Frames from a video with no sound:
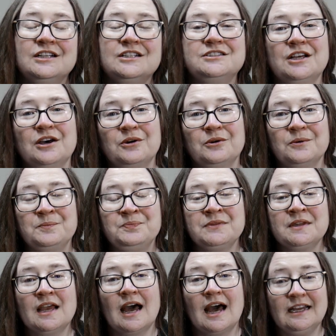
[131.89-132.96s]
So
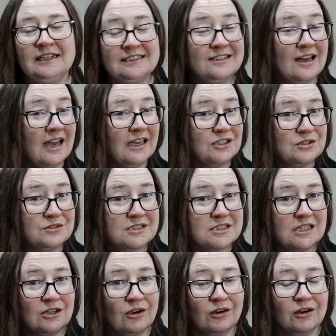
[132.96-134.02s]
I did not use
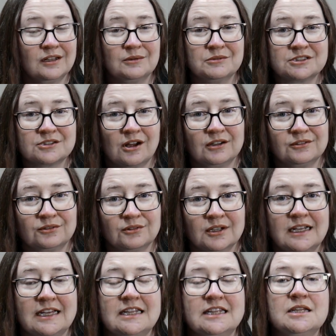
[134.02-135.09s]
the yarn that was called for
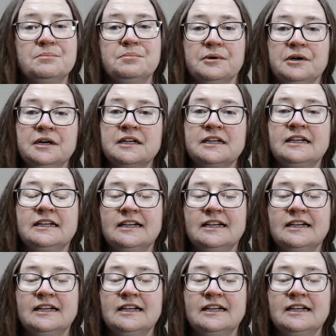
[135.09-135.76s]
in the book.